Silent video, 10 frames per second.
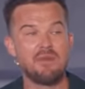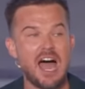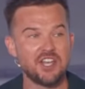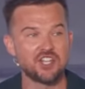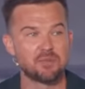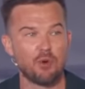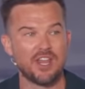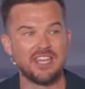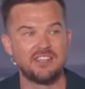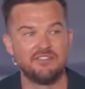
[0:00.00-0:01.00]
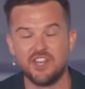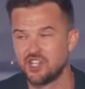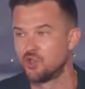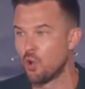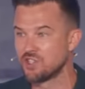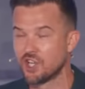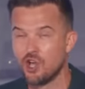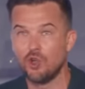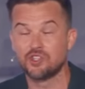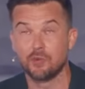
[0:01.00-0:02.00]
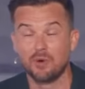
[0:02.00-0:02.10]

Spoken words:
not just bringing division towards the culture,